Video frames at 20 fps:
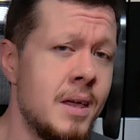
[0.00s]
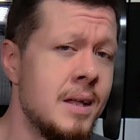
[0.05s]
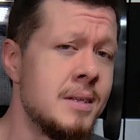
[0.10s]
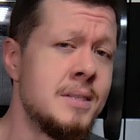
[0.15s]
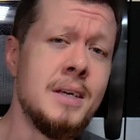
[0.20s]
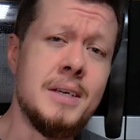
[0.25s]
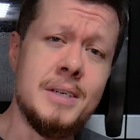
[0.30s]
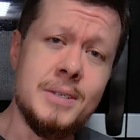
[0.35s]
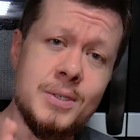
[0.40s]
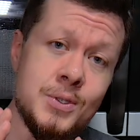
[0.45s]
I'll
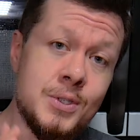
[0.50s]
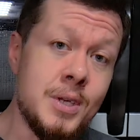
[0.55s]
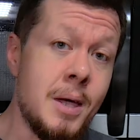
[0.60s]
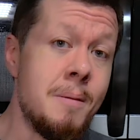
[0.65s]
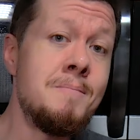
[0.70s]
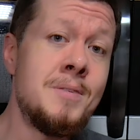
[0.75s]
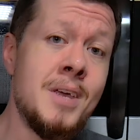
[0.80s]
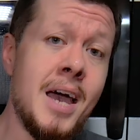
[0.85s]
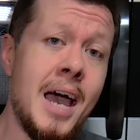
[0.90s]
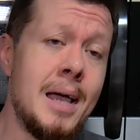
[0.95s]
tell you,
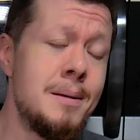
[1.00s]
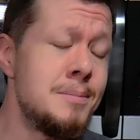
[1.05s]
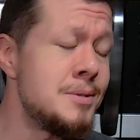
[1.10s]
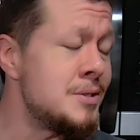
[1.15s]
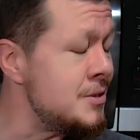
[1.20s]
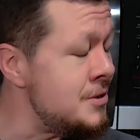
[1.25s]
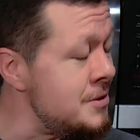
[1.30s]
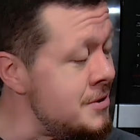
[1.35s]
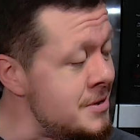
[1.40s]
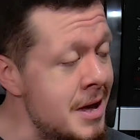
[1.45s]

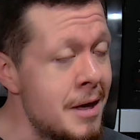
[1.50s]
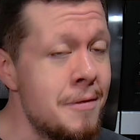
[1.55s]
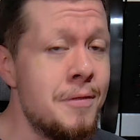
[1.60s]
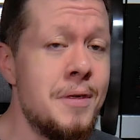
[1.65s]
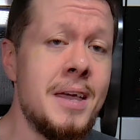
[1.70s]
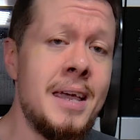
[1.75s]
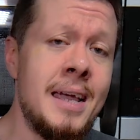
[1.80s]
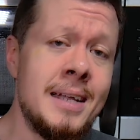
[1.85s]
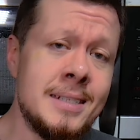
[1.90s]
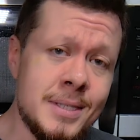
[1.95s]
sometimes
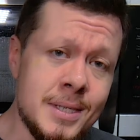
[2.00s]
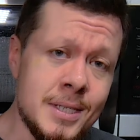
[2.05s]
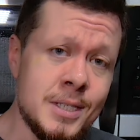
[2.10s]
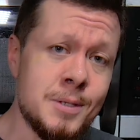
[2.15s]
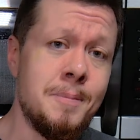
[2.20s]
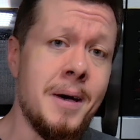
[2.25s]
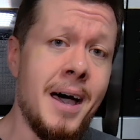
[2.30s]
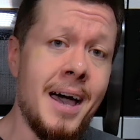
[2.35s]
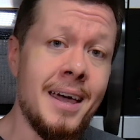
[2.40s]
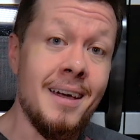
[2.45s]
nothing hits the
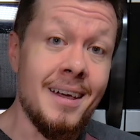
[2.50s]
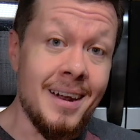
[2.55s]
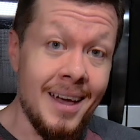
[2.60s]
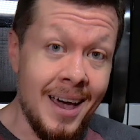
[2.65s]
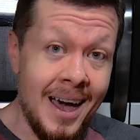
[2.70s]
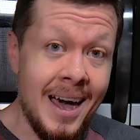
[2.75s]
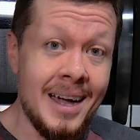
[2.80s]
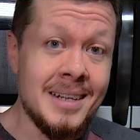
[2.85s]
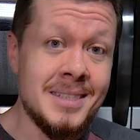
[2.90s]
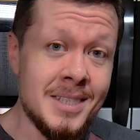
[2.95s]
spot on a
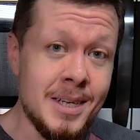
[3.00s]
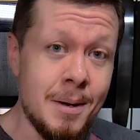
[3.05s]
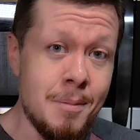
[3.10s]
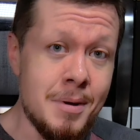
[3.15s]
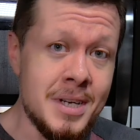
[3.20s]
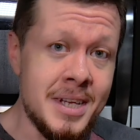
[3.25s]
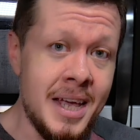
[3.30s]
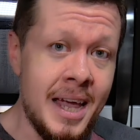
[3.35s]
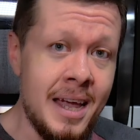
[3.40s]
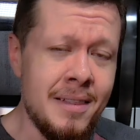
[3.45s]
hot
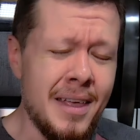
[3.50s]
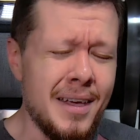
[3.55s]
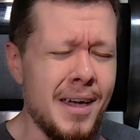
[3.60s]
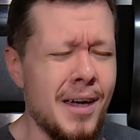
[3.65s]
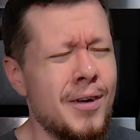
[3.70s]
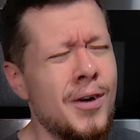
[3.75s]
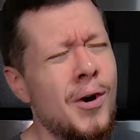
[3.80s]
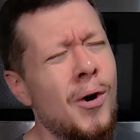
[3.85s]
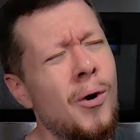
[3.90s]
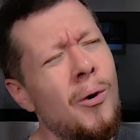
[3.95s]
summer day like
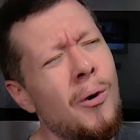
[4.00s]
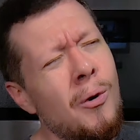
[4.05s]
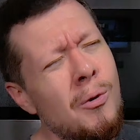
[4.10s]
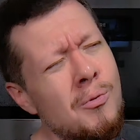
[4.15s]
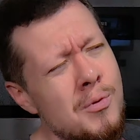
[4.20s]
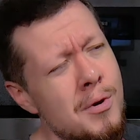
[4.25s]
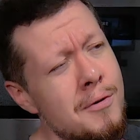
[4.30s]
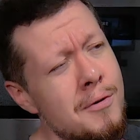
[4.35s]
a cold,